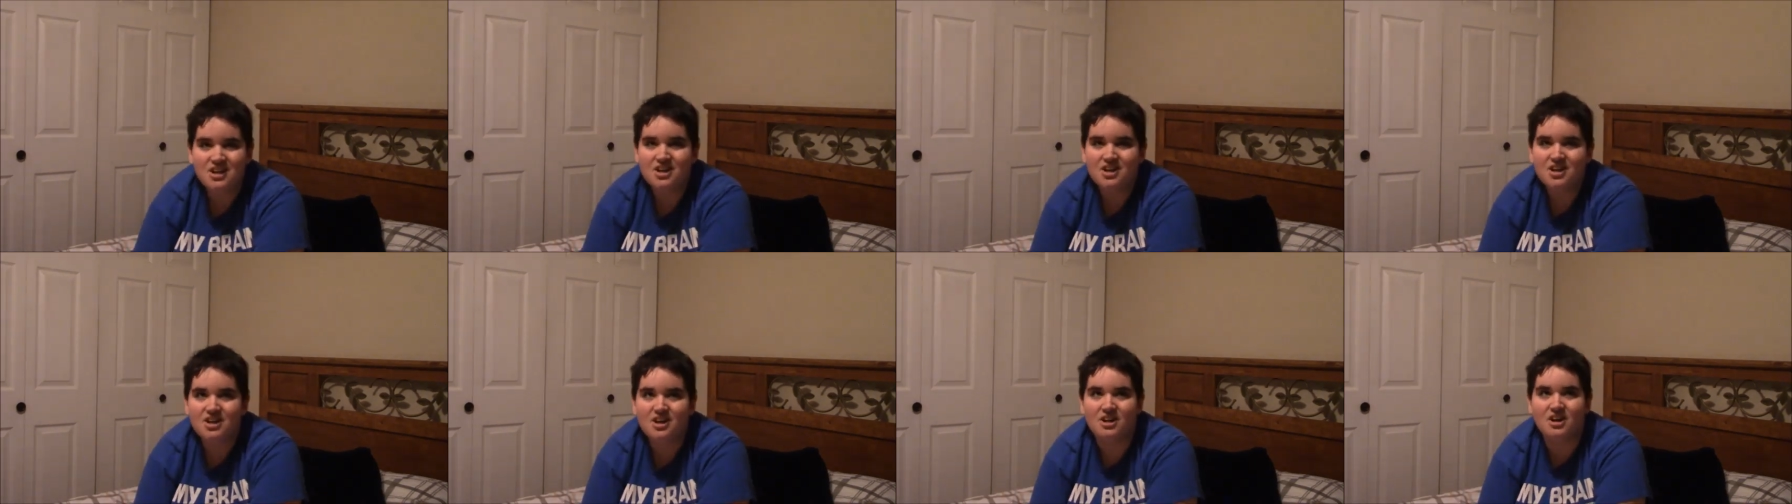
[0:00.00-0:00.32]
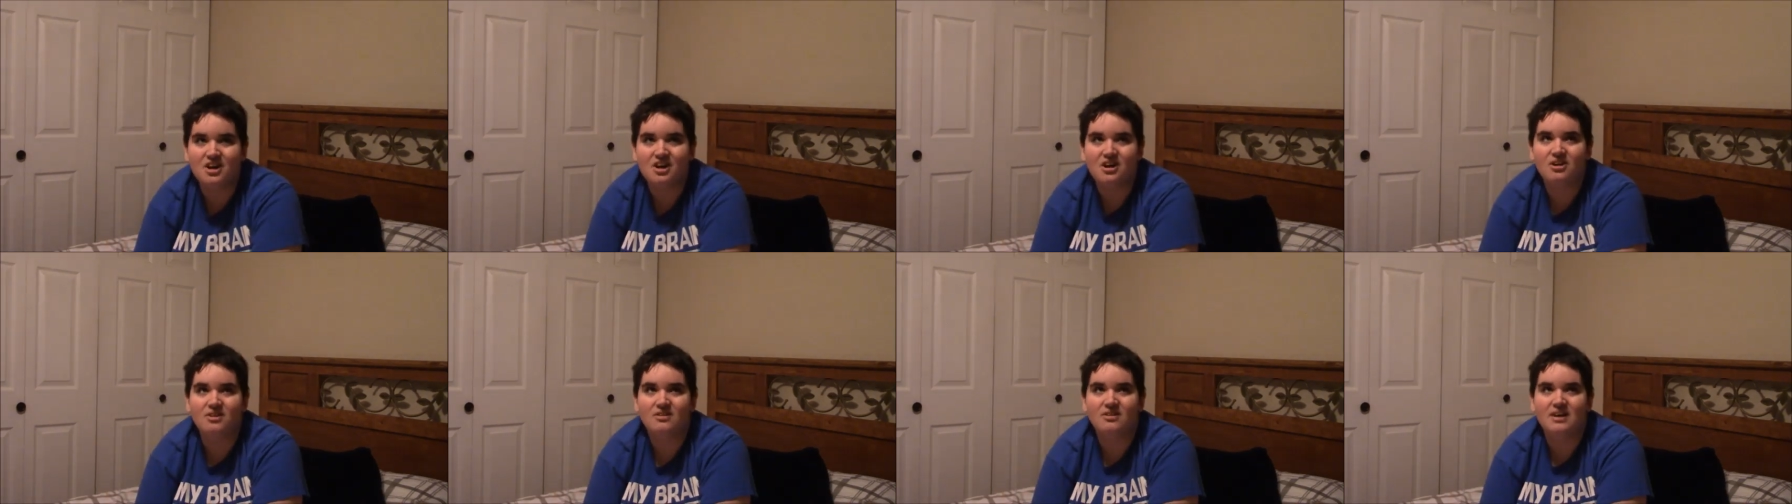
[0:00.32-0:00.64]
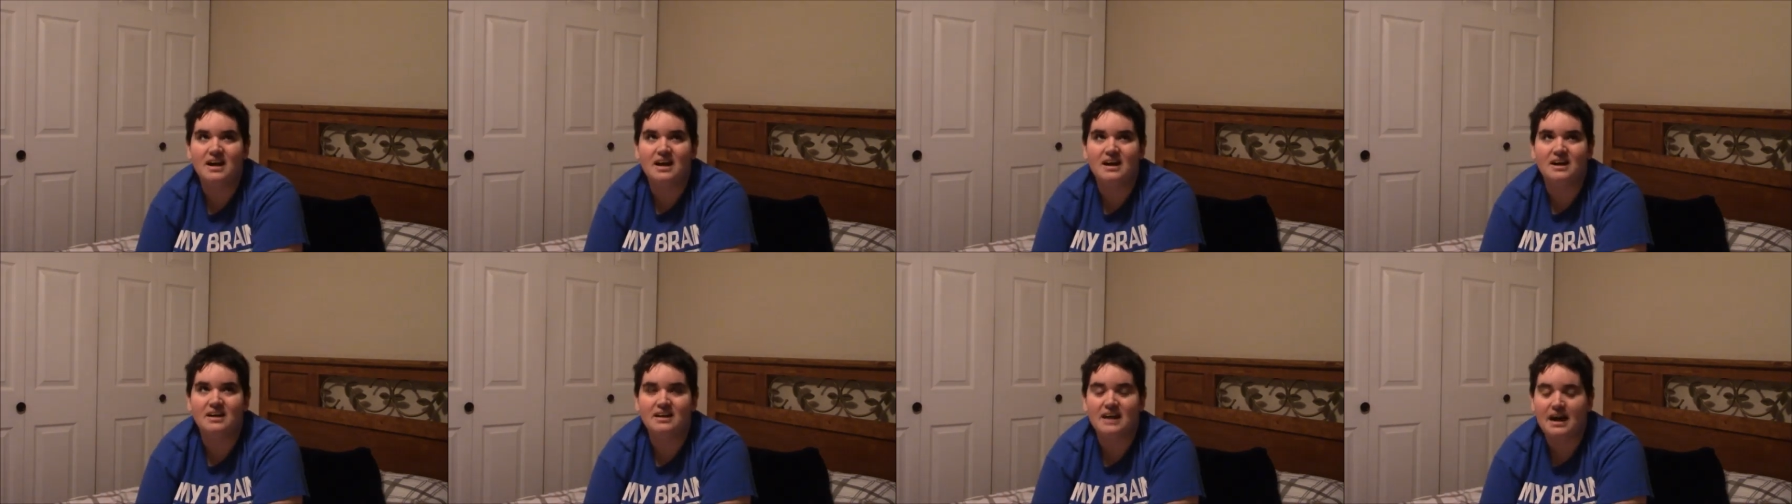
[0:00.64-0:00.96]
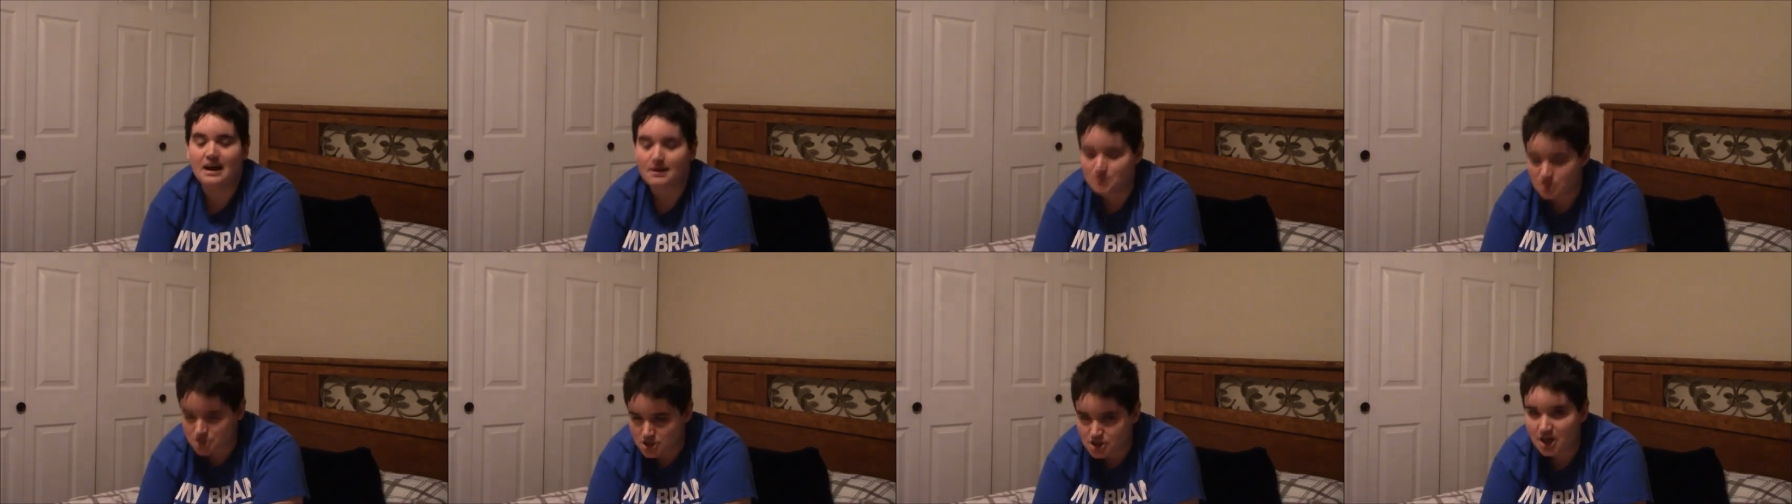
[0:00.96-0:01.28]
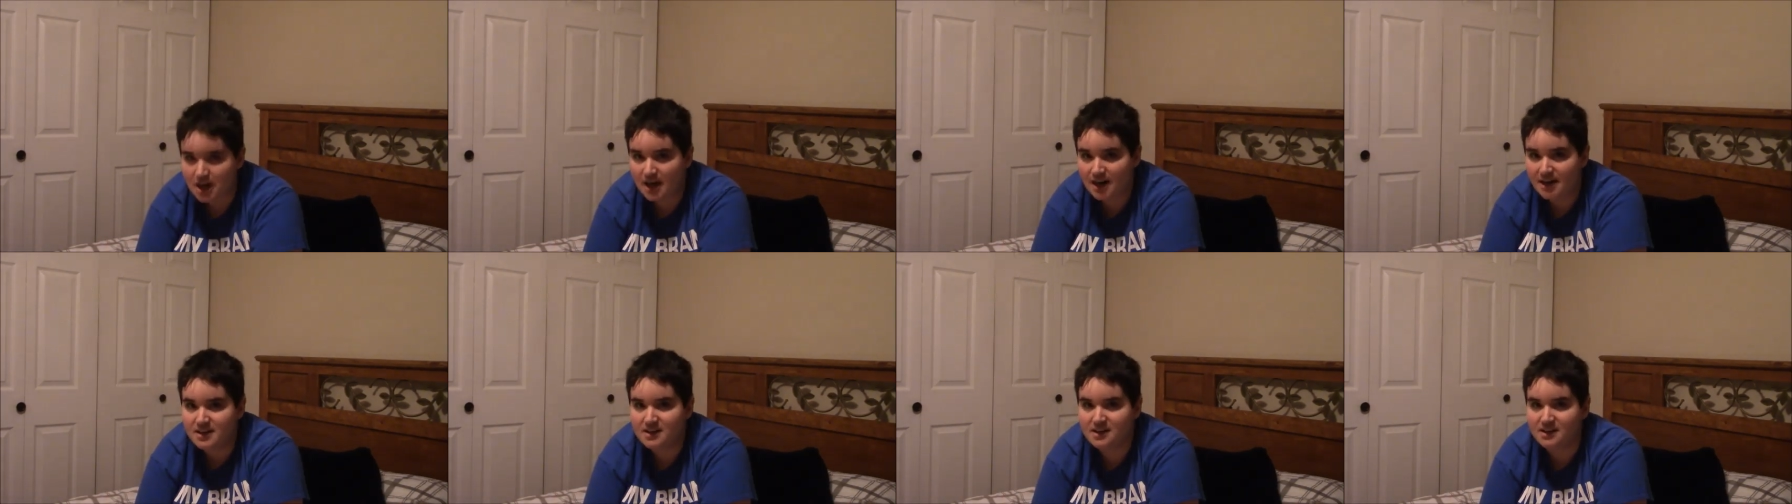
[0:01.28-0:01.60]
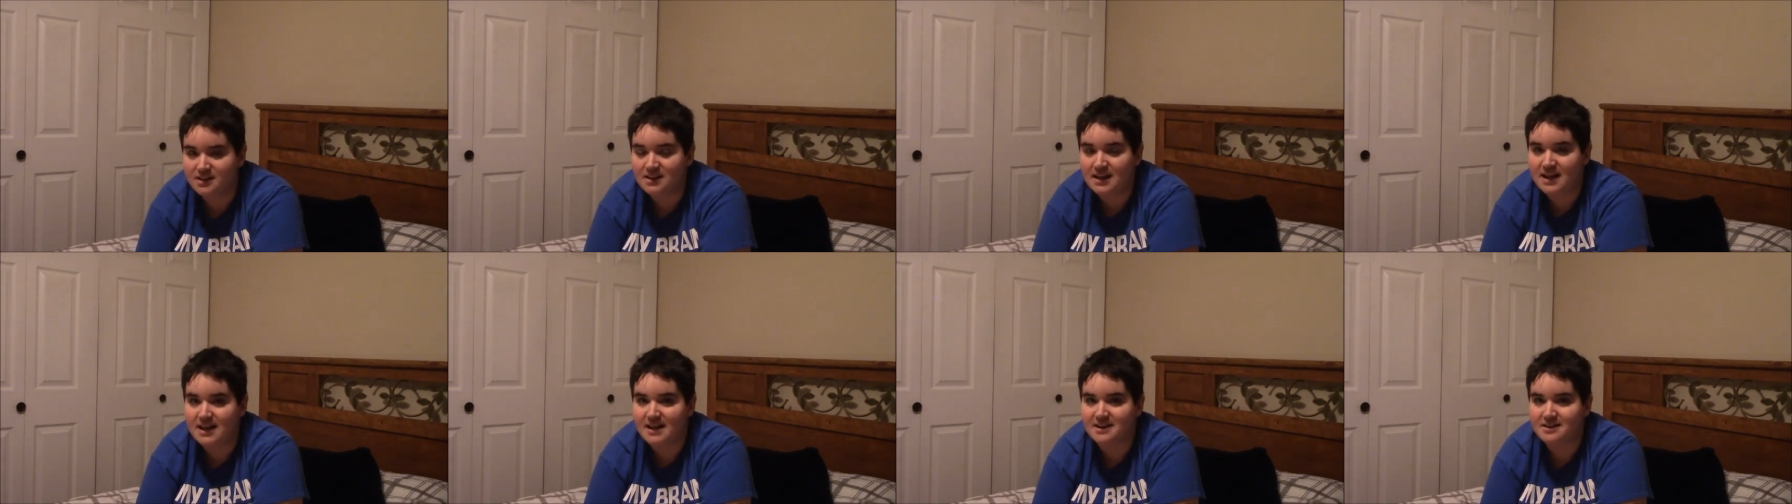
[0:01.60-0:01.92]
you know, and I was trying to
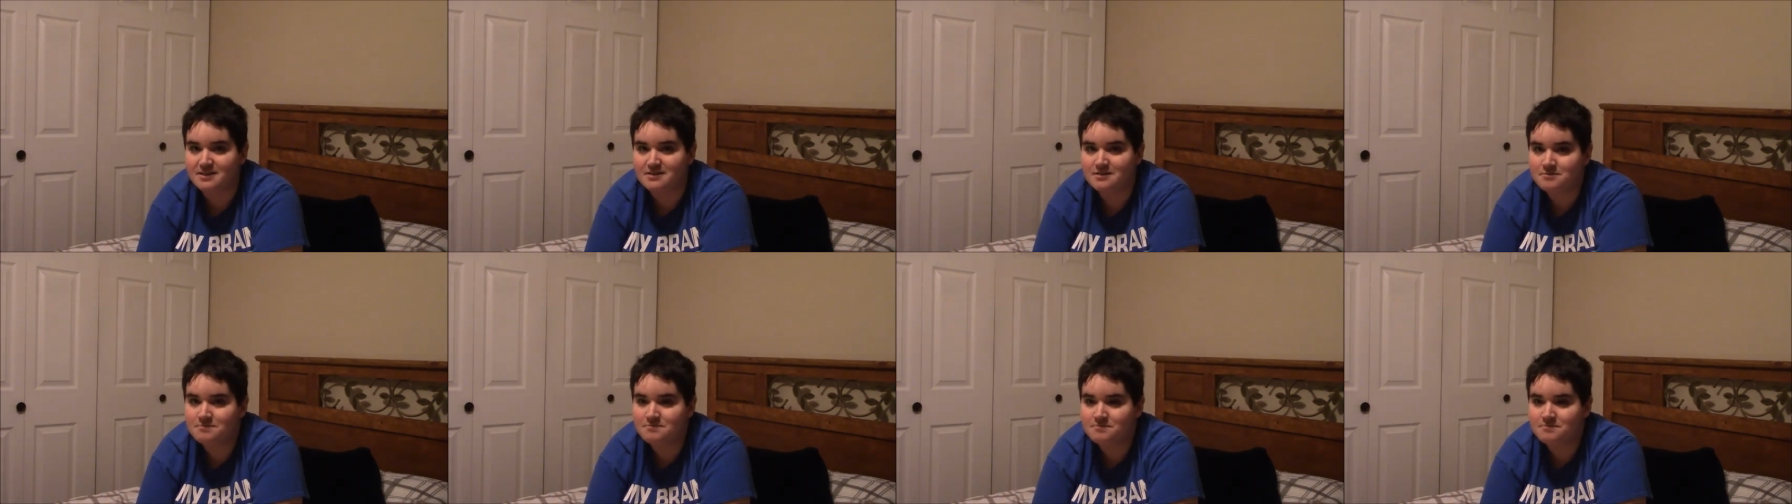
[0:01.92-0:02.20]
like,